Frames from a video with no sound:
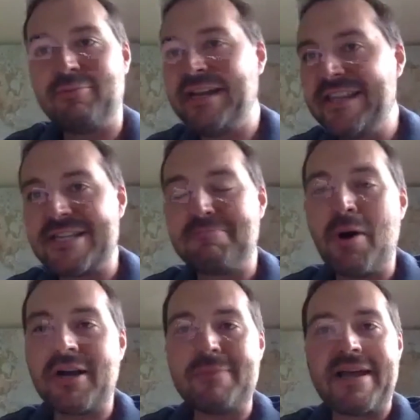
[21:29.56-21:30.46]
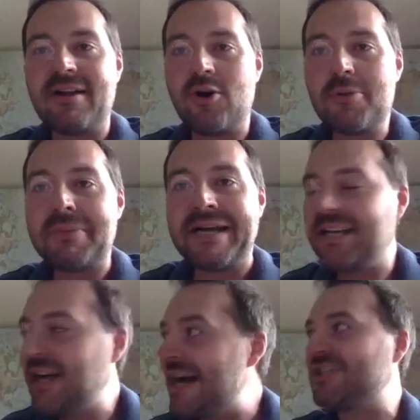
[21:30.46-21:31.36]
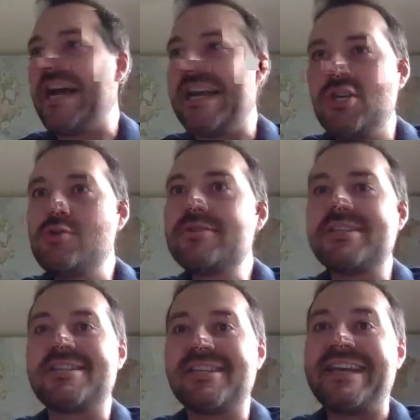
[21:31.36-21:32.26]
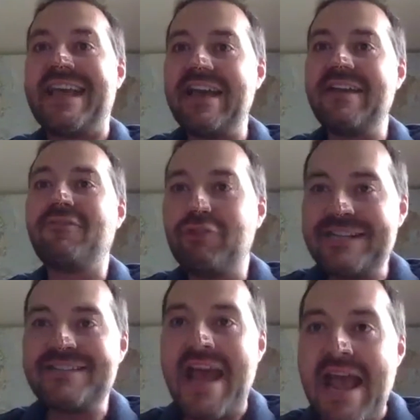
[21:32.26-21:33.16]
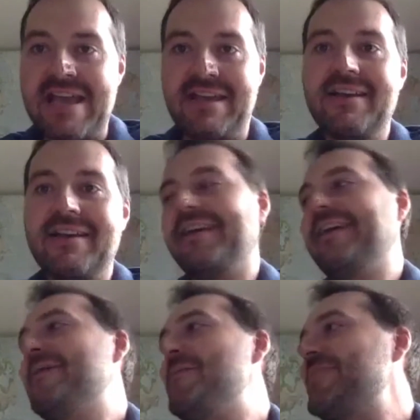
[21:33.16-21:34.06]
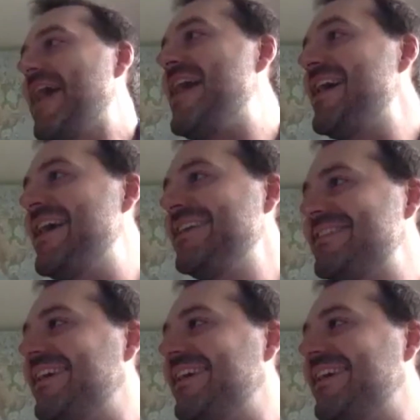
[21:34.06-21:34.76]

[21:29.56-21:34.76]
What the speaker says: this book, I'm like, oh my gosh, I use this like every day. And